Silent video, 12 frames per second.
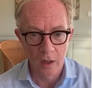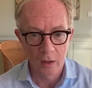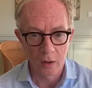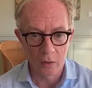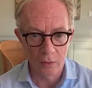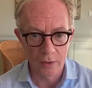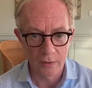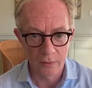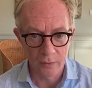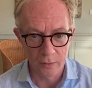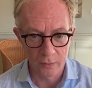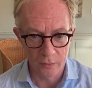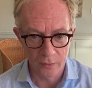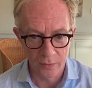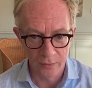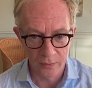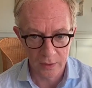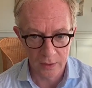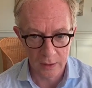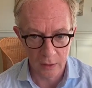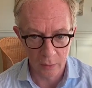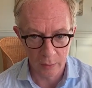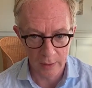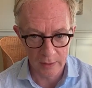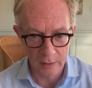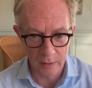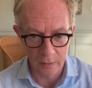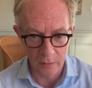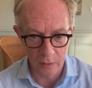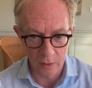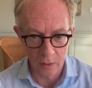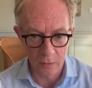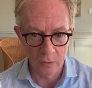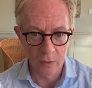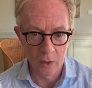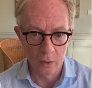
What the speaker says: already from 15 kilopascals on,